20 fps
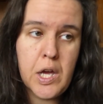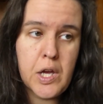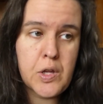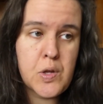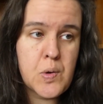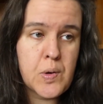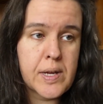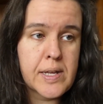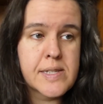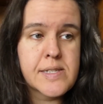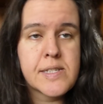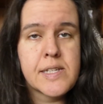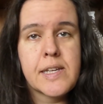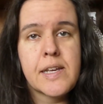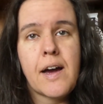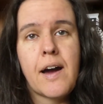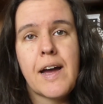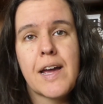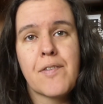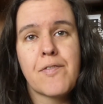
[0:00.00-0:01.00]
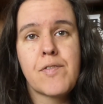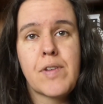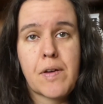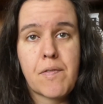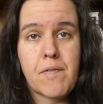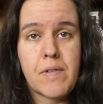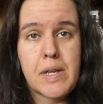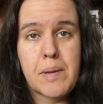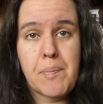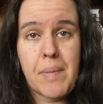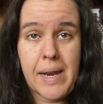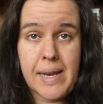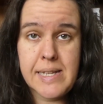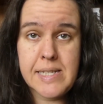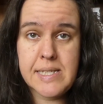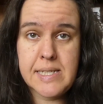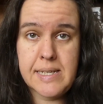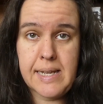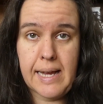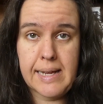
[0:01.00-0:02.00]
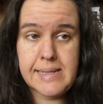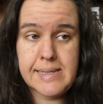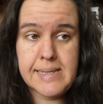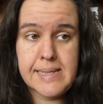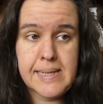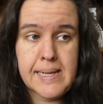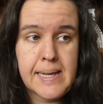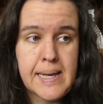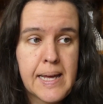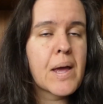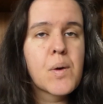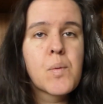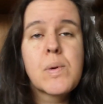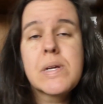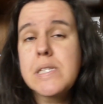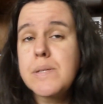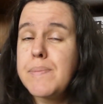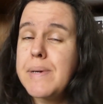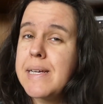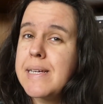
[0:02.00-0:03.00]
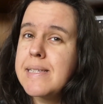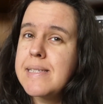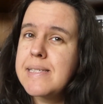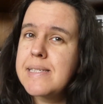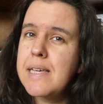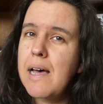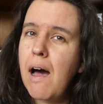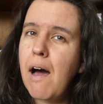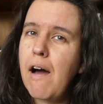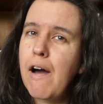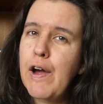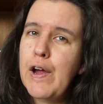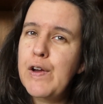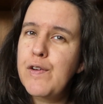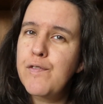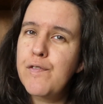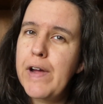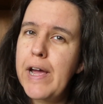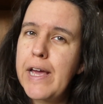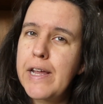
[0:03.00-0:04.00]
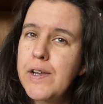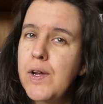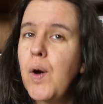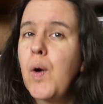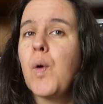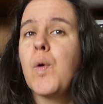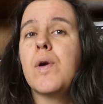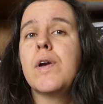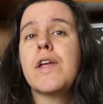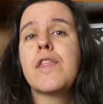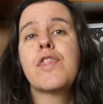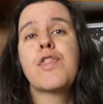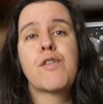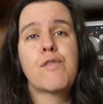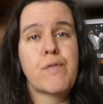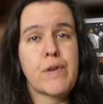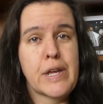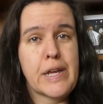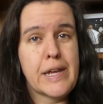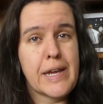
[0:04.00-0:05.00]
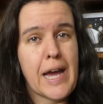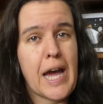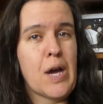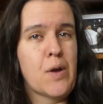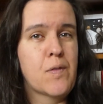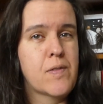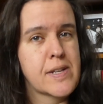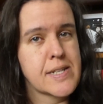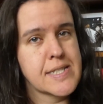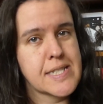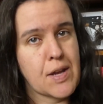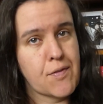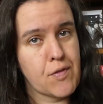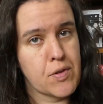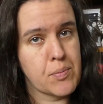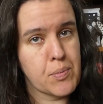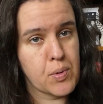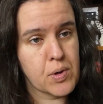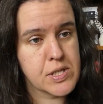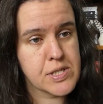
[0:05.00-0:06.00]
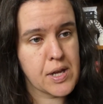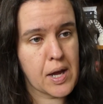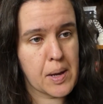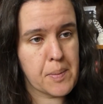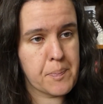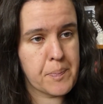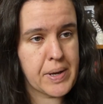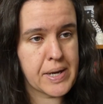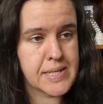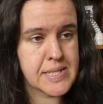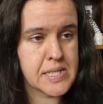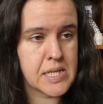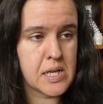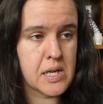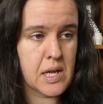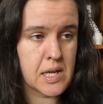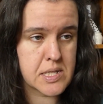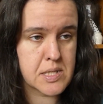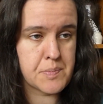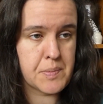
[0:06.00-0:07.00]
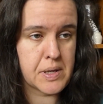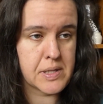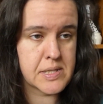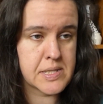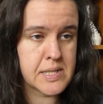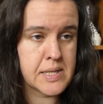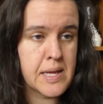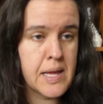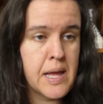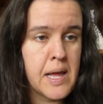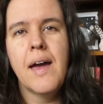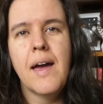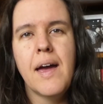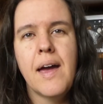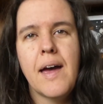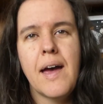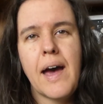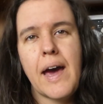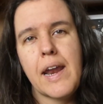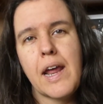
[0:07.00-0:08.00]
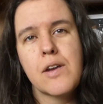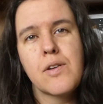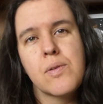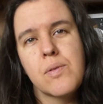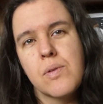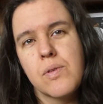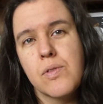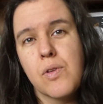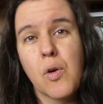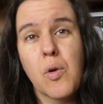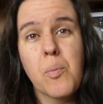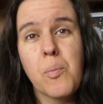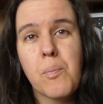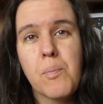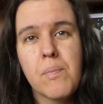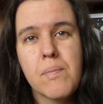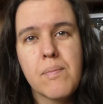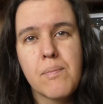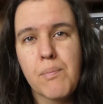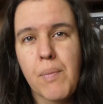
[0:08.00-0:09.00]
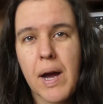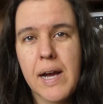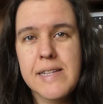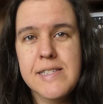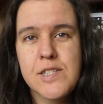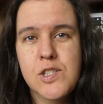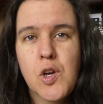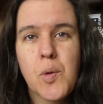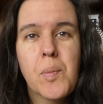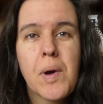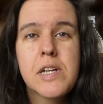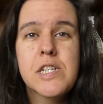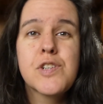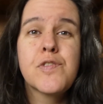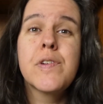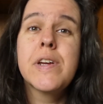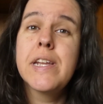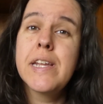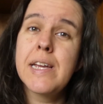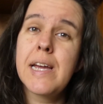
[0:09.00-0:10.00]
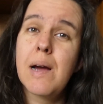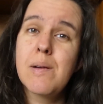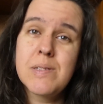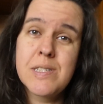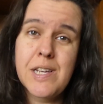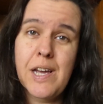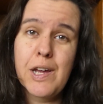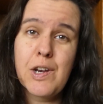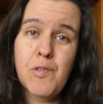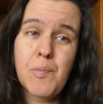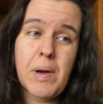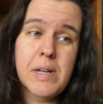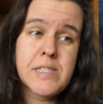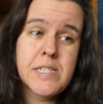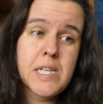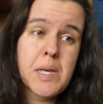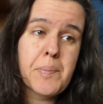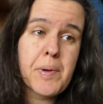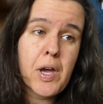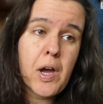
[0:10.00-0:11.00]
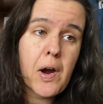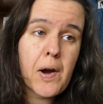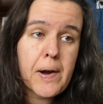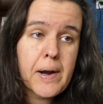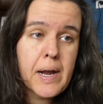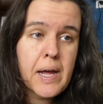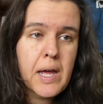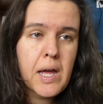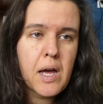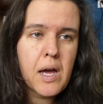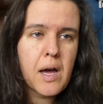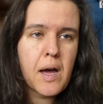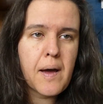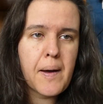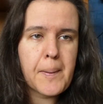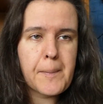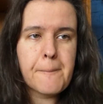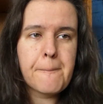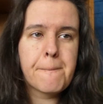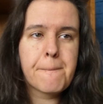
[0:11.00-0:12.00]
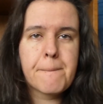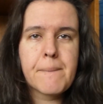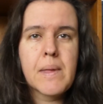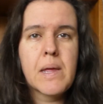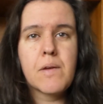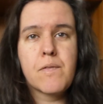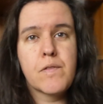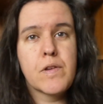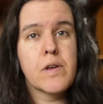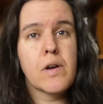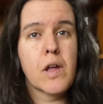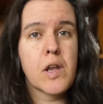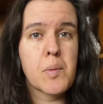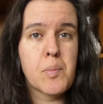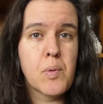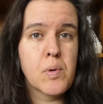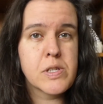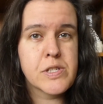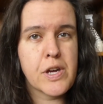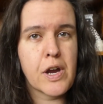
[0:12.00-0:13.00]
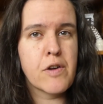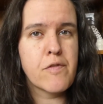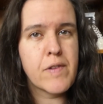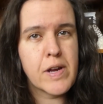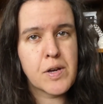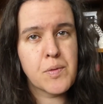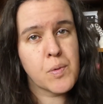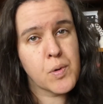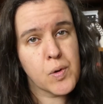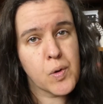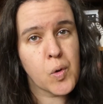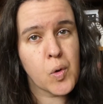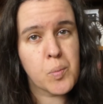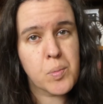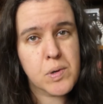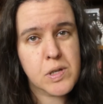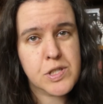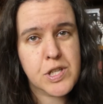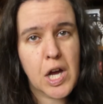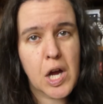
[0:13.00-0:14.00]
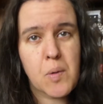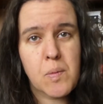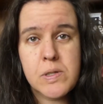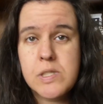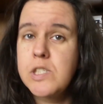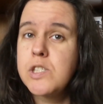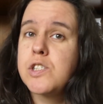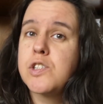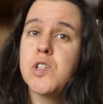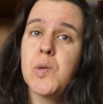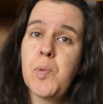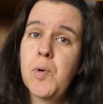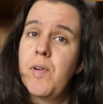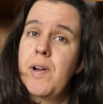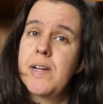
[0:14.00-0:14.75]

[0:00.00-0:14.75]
you can see I have definitely managed that. Which means I read only 3 out of the 7 books I picked last month. And I don't mind so much reading outside of my TBR. If the other books I read were all books I was super